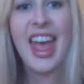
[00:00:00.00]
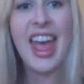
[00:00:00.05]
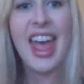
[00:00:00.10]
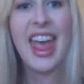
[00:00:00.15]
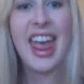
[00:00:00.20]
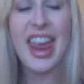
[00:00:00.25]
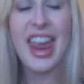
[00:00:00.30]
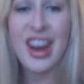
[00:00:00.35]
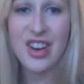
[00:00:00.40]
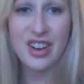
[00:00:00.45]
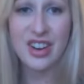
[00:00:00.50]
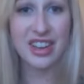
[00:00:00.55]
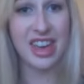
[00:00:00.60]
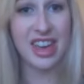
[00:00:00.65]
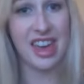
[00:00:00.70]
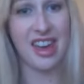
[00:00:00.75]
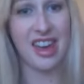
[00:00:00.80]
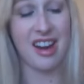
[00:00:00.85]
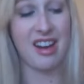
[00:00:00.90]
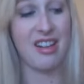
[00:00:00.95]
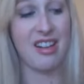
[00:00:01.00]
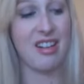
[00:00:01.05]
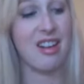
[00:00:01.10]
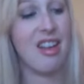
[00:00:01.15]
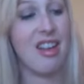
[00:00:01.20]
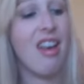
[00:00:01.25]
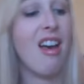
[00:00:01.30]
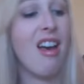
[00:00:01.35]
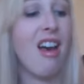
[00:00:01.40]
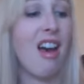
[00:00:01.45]
Hair care.
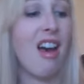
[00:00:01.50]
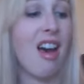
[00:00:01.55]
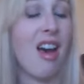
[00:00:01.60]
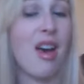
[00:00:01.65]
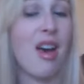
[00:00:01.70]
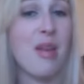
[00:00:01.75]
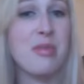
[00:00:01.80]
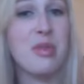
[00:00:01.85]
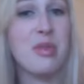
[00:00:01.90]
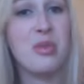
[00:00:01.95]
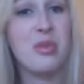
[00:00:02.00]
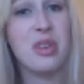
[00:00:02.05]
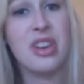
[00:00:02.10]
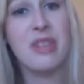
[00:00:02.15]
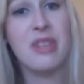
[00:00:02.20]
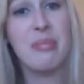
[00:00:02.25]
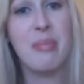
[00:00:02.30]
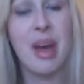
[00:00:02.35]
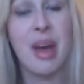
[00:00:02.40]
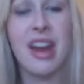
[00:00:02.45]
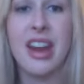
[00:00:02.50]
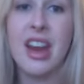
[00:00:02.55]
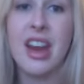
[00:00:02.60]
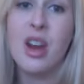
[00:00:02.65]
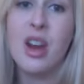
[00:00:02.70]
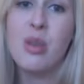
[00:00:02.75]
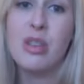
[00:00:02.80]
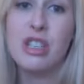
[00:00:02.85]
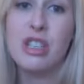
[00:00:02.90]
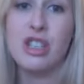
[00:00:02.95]
When my
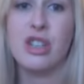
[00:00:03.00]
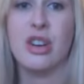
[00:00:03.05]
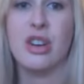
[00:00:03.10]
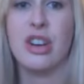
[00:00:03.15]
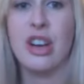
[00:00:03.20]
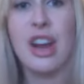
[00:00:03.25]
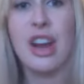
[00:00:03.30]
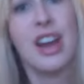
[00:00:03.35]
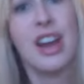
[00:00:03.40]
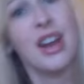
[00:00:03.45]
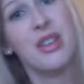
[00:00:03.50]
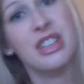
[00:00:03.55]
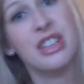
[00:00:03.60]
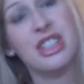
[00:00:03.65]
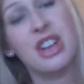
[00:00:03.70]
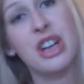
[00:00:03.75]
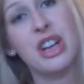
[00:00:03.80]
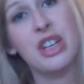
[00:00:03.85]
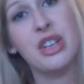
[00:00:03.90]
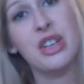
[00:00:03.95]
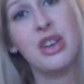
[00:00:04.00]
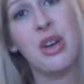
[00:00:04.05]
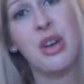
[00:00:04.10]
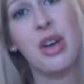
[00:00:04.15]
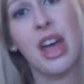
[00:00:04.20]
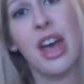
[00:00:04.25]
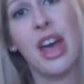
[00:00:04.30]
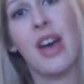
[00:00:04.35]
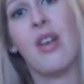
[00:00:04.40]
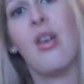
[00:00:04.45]
hair was short and I was trying to grow
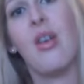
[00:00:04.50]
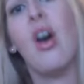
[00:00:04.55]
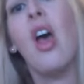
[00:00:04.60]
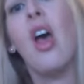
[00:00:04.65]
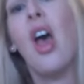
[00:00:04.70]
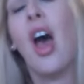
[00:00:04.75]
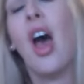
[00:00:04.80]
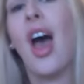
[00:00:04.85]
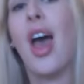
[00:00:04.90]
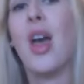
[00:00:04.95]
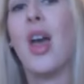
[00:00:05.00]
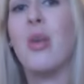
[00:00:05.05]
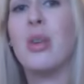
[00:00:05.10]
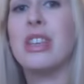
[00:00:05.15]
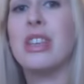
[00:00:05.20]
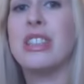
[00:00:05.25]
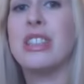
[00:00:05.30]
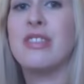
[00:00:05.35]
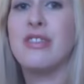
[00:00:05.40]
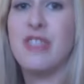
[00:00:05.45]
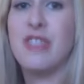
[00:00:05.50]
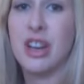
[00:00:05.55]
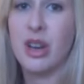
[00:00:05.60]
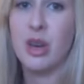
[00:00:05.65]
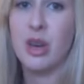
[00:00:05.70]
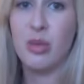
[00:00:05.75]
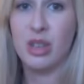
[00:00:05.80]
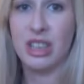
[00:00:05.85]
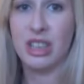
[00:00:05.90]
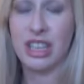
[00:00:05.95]
it out, I was
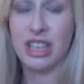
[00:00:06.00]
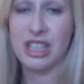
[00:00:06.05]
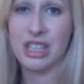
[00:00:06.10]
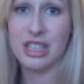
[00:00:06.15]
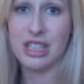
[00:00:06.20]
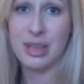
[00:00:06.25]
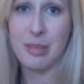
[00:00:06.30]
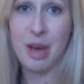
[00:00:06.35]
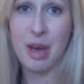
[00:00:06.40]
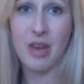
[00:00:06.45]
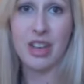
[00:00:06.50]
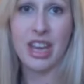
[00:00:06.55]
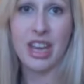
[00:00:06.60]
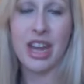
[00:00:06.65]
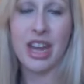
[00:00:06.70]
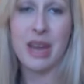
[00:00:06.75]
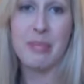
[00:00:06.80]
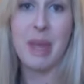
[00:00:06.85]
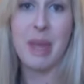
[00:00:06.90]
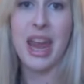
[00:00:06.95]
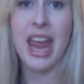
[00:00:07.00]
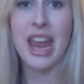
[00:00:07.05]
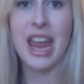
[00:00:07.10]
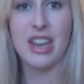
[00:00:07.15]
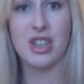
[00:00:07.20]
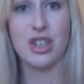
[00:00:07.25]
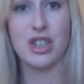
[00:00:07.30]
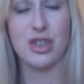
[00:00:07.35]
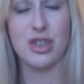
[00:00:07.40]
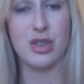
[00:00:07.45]
very religious about getting my
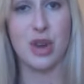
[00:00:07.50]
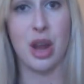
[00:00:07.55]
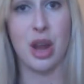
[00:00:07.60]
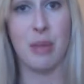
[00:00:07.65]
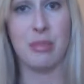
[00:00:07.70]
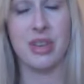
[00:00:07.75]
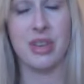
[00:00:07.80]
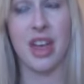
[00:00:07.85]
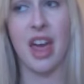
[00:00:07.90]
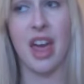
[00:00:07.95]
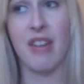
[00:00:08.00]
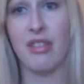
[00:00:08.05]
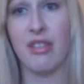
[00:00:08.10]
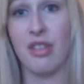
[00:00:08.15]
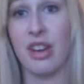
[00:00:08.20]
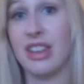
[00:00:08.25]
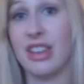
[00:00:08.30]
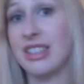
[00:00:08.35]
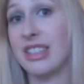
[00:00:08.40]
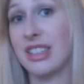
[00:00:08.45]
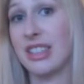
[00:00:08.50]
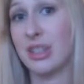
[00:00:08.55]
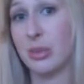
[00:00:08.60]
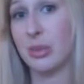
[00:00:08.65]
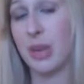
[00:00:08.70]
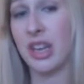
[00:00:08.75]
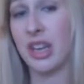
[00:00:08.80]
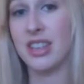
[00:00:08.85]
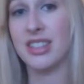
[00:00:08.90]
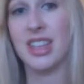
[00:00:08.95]
ends trimmed every 6
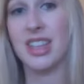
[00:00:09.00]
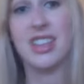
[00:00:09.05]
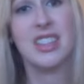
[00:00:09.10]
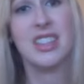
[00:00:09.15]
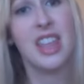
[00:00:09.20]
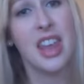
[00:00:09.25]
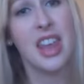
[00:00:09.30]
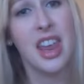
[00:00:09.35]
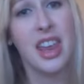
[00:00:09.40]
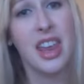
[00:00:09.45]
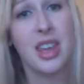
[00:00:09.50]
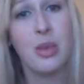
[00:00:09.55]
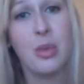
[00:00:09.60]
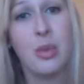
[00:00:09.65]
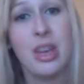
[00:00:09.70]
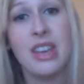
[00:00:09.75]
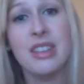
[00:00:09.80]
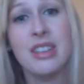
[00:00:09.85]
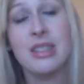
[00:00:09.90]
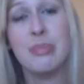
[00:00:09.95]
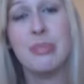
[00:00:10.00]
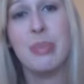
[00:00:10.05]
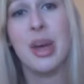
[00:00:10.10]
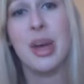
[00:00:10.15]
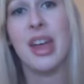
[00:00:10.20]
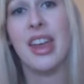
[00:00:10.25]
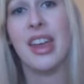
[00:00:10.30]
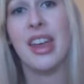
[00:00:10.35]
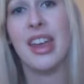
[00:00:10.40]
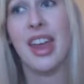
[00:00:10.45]
weeks. They say 8 weeks,
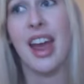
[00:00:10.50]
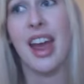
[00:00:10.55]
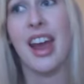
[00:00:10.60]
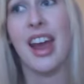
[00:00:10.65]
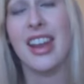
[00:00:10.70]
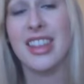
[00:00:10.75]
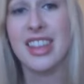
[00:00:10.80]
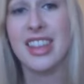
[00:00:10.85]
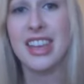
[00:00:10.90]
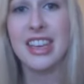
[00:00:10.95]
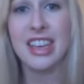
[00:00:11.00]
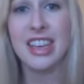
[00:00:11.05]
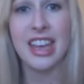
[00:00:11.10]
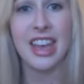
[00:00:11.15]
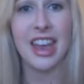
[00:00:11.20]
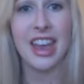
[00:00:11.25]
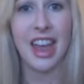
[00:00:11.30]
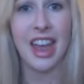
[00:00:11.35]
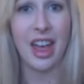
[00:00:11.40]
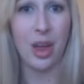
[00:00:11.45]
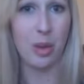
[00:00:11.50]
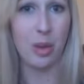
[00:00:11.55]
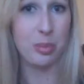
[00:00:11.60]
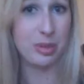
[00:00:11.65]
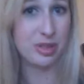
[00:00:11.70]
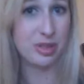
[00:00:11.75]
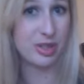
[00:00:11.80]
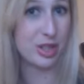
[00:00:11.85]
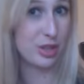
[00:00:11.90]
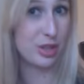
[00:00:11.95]
but I think it
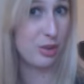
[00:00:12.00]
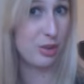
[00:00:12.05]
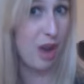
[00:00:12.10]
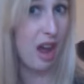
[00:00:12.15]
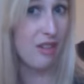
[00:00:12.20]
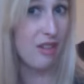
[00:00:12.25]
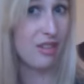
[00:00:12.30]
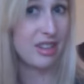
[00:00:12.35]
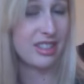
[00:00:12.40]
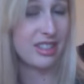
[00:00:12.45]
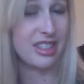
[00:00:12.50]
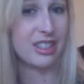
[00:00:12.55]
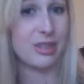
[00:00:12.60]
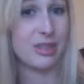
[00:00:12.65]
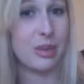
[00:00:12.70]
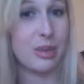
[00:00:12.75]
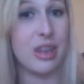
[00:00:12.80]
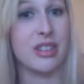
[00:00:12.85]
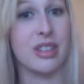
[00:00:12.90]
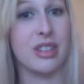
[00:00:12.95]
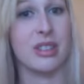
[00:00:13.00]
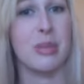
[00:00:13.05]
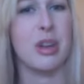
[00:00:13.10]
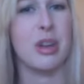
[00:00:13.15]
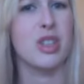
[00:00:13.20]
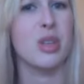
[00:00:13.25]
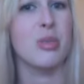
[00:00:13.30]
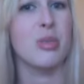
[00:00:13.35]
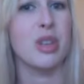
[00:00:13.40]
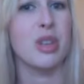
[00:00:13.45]
helps to do it every 6 weeks,
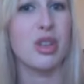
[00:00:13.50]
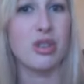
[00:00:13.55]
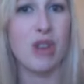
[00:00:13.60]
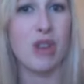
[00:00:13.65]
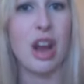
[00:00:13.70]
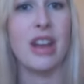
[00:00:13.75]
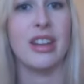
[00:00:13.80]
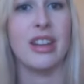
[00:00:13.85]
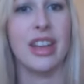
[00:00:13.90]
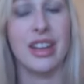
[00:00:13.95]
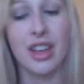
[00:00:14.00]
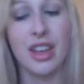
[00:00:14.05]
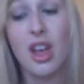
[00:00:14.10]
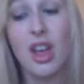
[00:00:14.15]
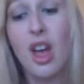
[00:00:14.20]
especially when you're trying, like,